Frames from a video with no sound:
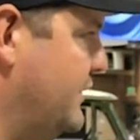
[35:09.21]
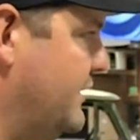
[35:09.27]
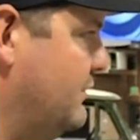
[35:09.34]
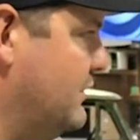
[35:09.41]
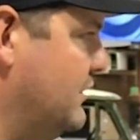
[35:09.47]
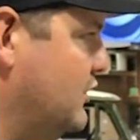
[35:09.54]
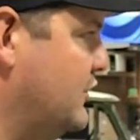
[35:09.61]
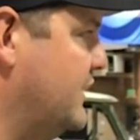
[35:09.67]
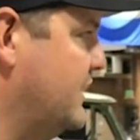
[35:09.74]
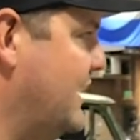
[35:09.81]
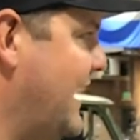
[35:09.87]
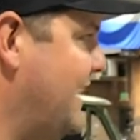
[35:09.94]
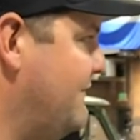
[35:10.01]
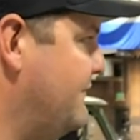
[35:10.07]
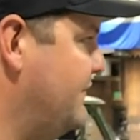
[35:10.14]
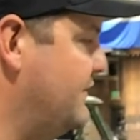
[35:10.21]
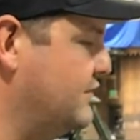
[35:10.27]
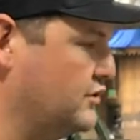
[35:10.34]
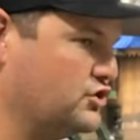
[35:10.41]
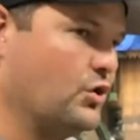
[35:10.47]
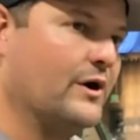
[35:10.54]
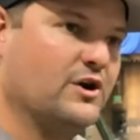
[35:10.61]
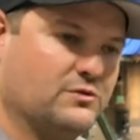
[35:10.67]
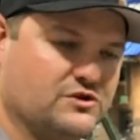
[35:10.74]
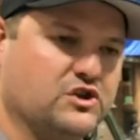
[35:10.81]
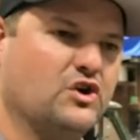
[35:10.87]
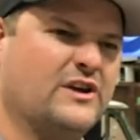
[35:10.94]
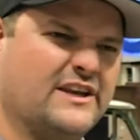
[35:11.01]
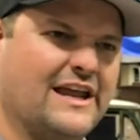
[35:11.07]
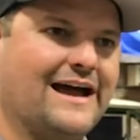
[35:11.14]
we were looking to have, or Toyota was
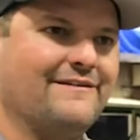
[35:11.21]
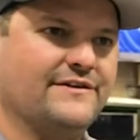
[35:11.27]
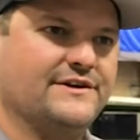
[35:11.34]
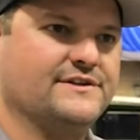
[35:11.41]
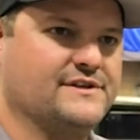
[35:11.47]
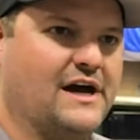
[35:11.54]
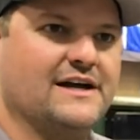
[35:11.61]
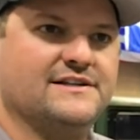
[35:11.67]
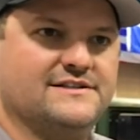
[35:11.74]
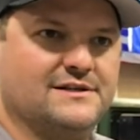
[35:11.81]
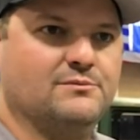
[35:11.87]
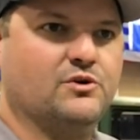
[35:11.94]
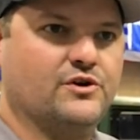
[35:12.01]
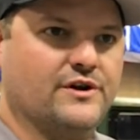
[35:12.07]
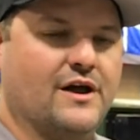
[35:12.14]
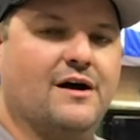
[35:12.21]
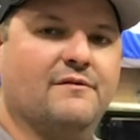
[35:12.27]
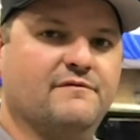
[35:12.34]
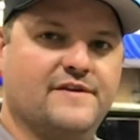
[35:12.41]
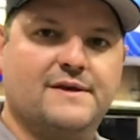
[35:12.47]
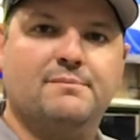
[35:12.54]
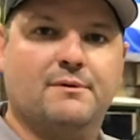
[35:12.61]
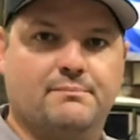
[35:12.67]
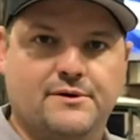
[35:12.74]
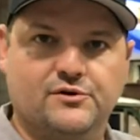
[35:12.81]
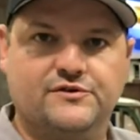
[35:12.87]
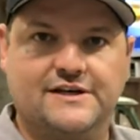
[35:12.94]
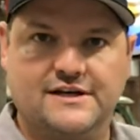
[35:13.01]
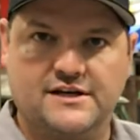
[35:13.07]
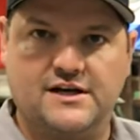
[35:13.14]
looking to have a design similar to the Humvee but
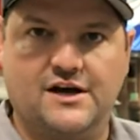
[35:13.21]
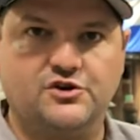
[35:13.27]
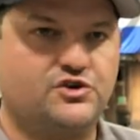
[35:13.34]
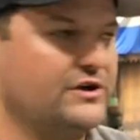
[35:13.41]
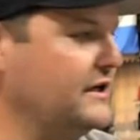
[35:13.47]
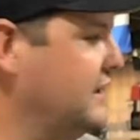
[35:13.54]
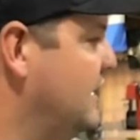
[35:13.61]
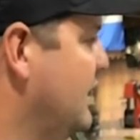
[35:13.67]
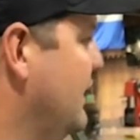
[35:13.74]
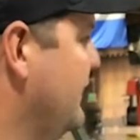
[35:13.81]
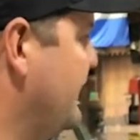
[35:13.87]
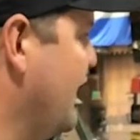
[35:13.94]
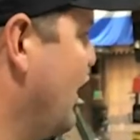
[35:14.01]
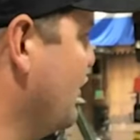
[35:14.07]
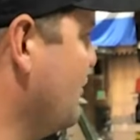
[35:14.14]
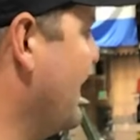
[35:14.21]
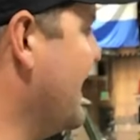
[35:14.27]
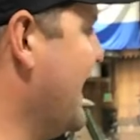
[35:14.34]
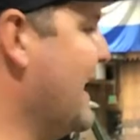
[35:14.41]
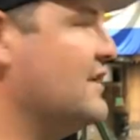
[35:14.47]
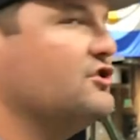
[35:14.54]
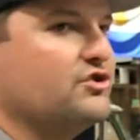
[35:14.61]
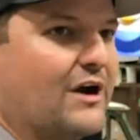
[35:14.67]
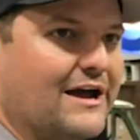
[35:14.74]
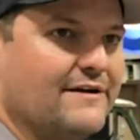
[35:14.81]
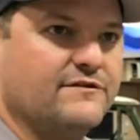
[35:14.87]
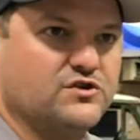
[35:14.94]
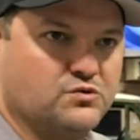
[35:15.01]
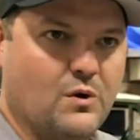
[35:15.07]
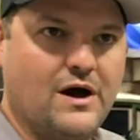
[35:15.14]
built in country. They are right-hand
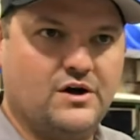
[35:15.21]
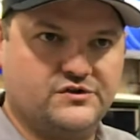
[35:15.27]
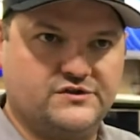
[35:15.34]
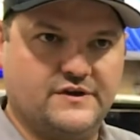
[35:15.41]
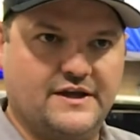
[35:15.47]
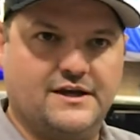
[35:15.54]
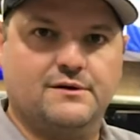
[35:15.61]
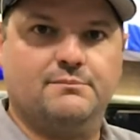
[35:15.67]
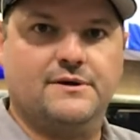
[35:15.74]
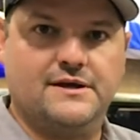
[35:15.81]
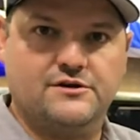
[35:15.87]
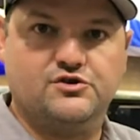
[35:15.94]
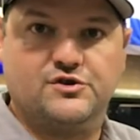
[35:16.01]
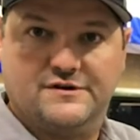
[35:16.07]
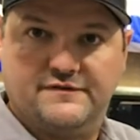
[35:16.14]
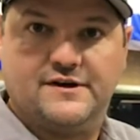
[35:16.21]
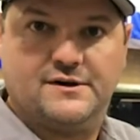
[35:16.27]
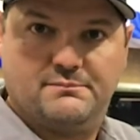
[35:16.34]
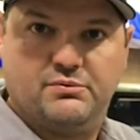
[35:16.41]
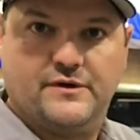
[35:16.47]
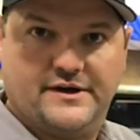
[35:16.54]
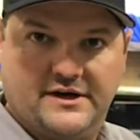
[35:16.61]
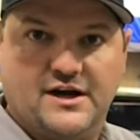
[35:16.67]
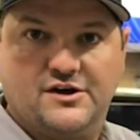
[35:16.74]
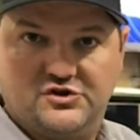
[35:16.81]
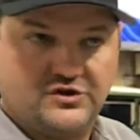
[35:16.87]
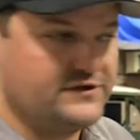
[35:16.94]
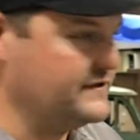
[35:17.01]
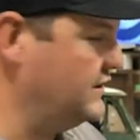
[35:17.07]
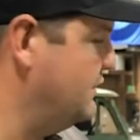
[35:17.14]
drive as well, so they can be driven in, in
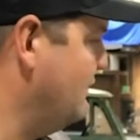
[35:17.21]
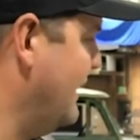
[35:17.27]
countries that